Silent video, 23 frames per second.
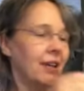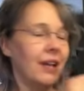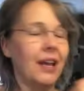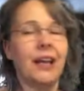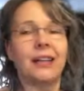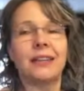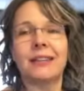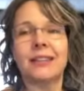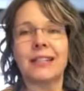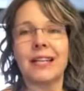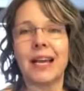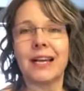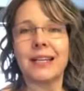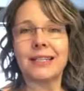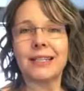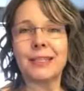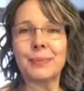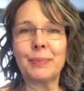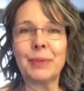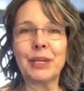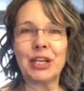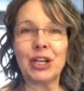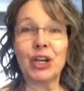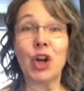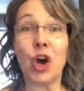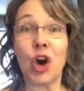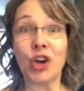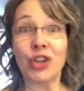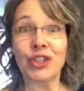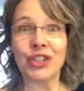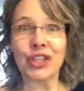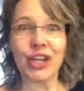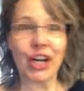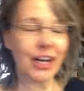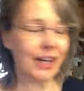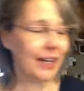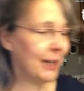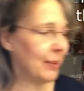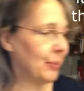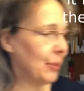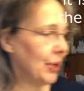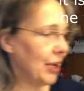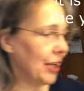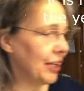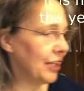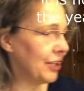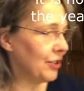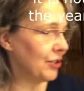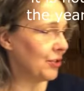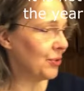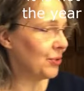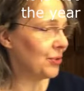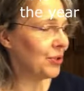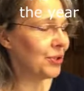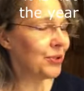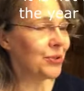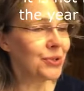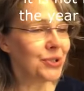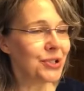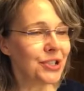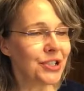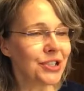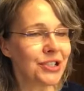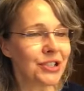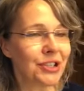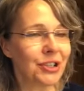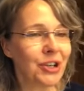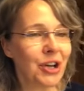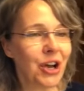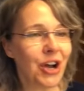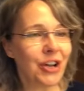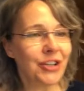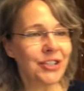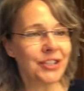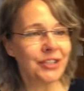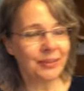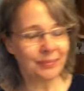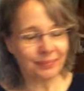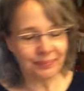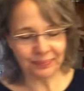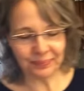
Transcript: and it lasts me a long time. I do use it a lot.